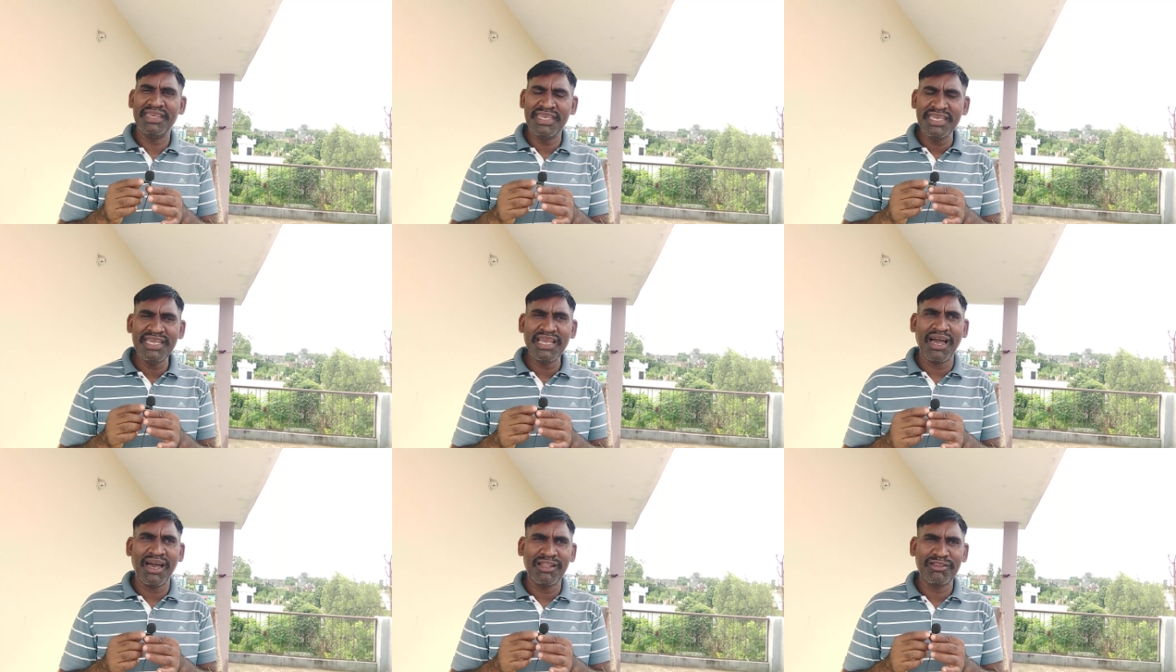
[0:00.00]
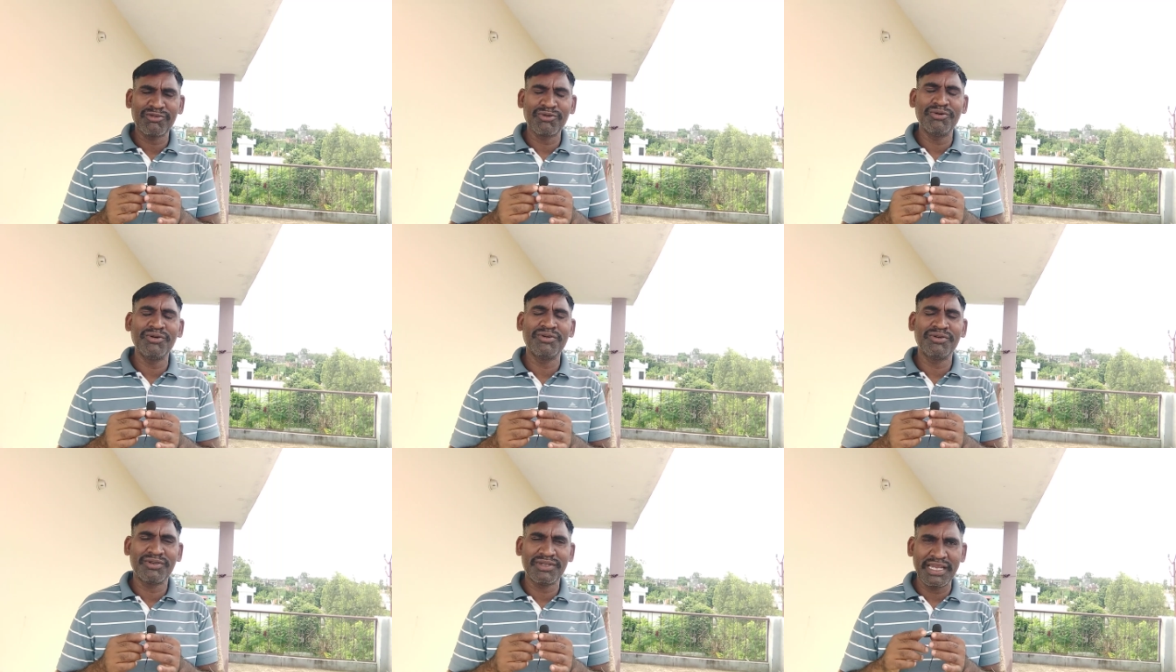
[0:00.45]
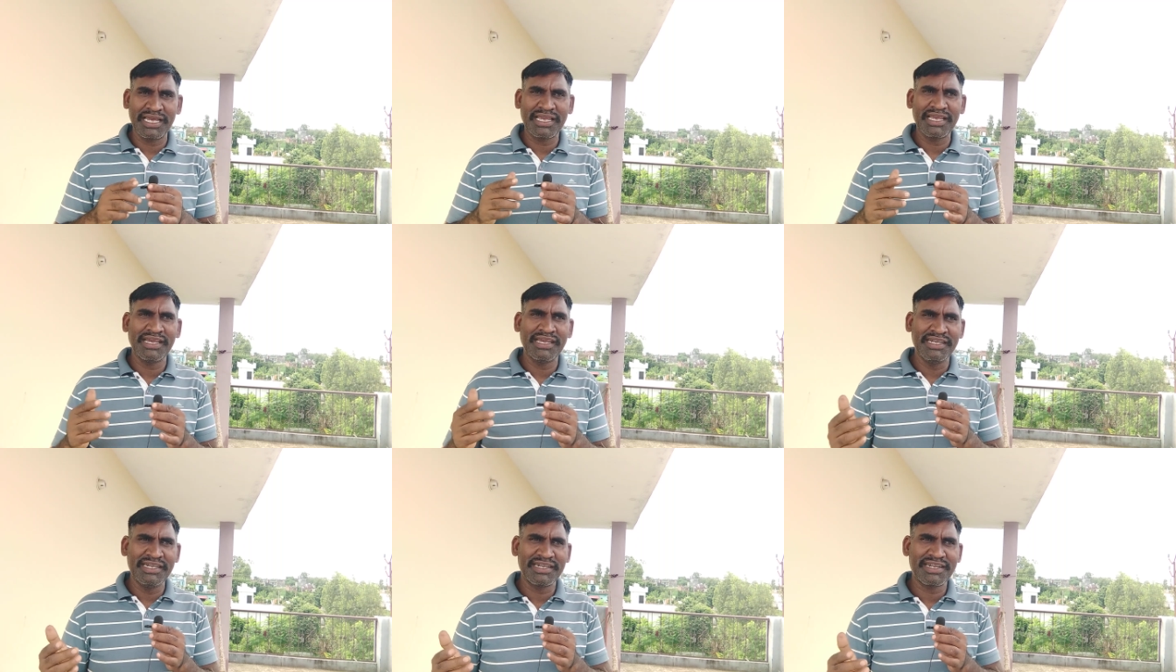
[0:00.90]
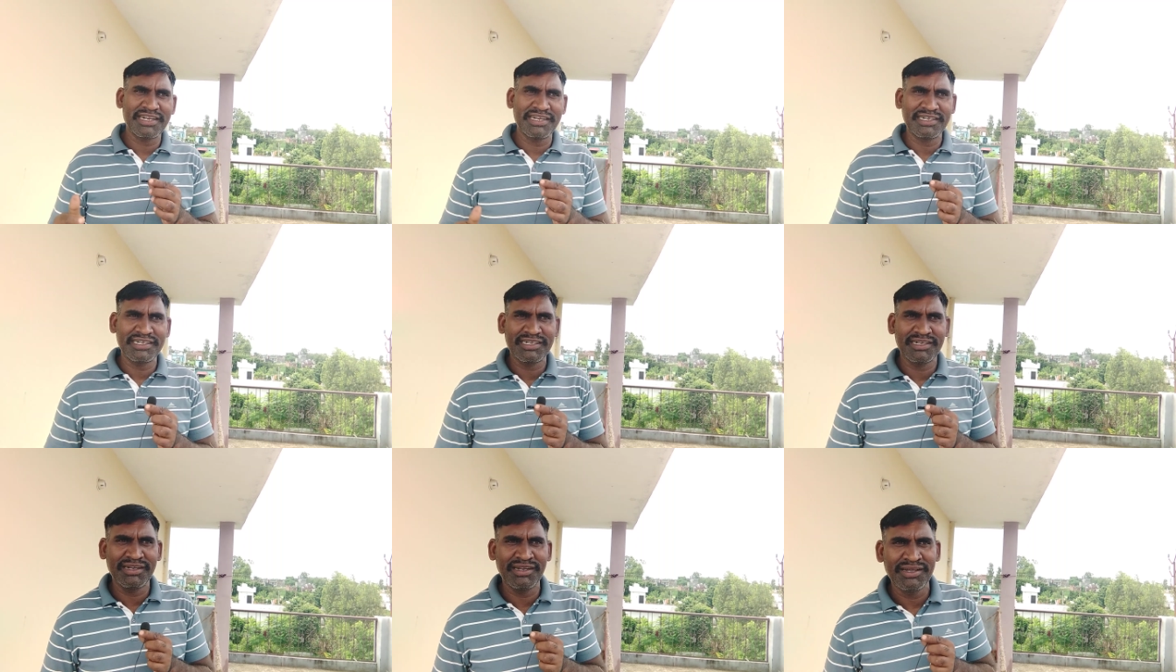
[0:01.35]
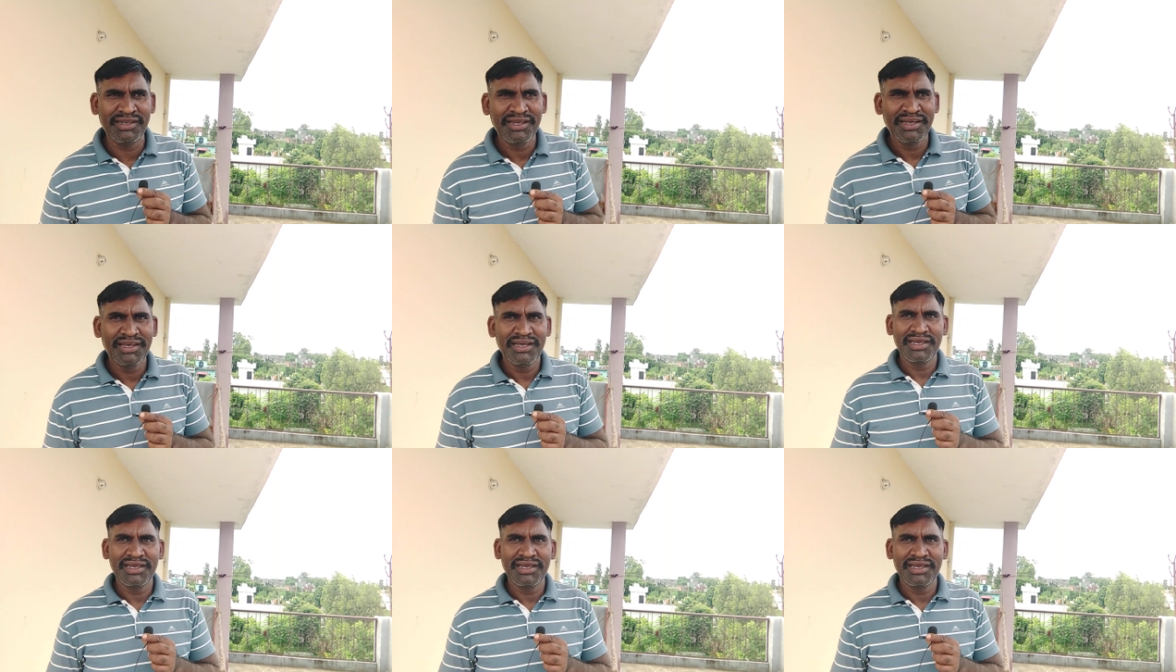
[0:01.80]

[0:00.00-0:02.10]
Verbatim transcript: he also uh, taking interest uh,